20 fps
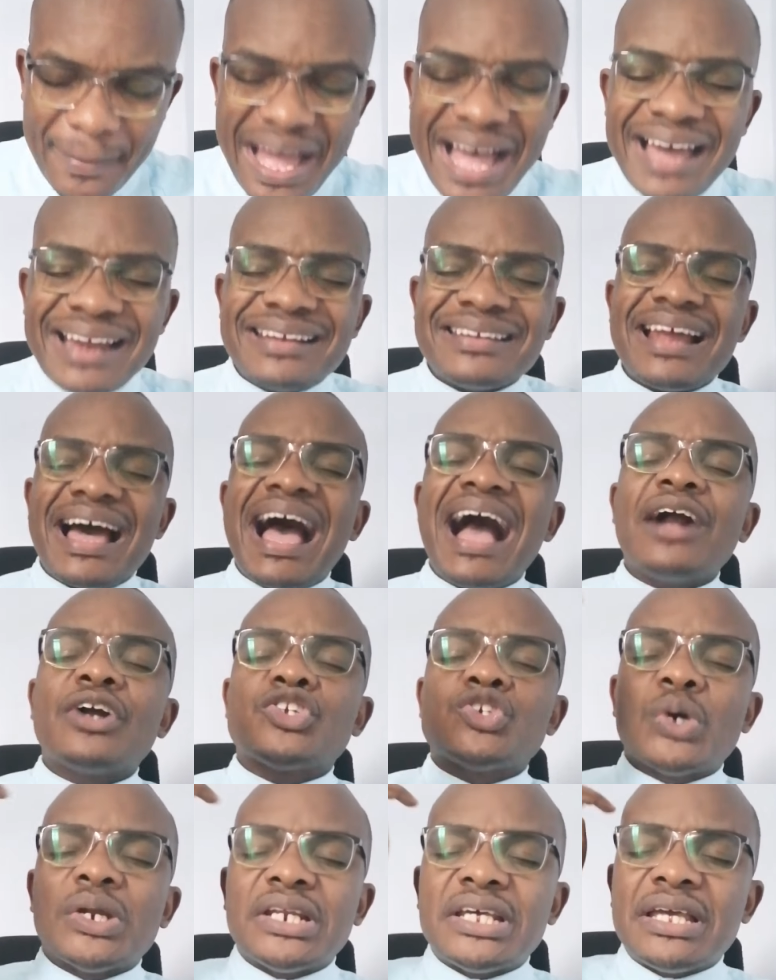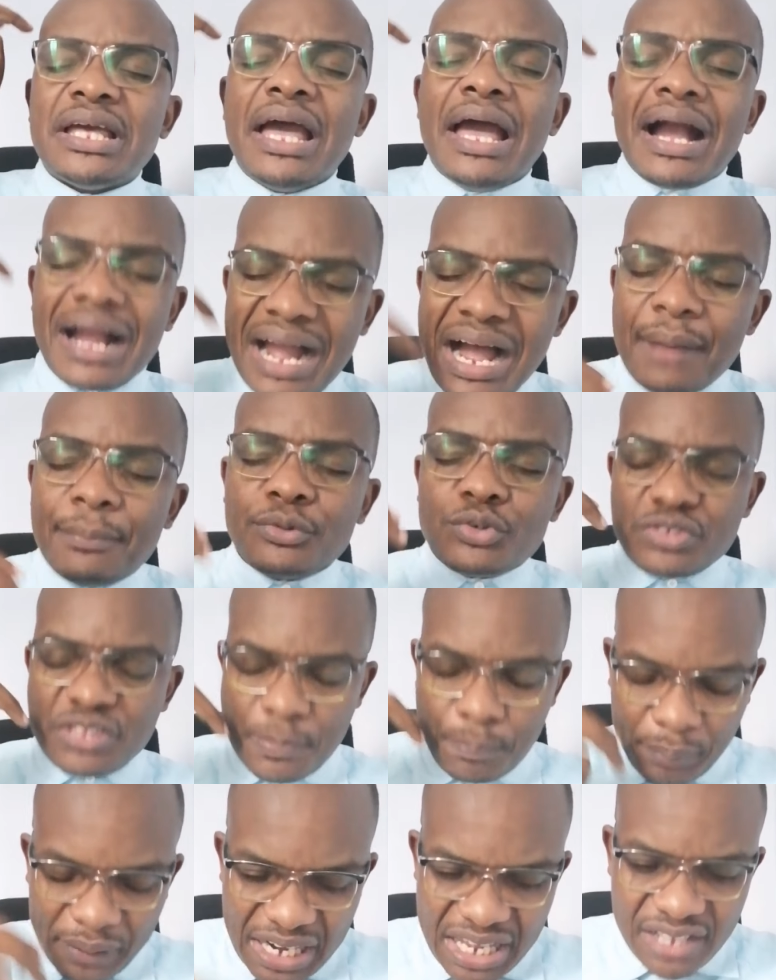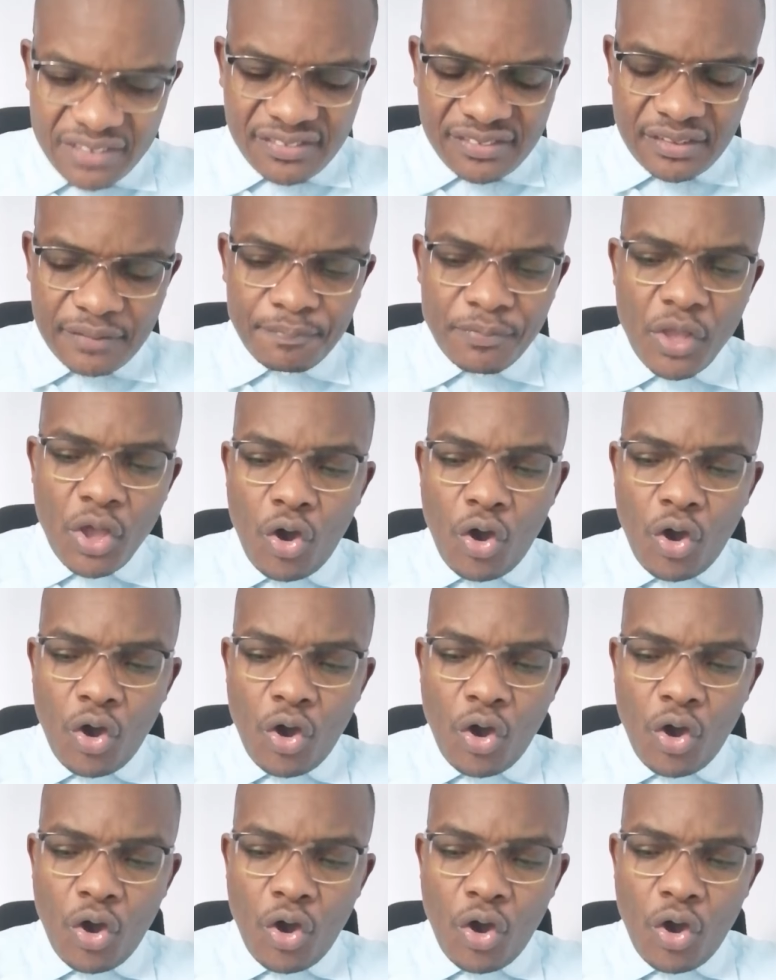and actually come to the place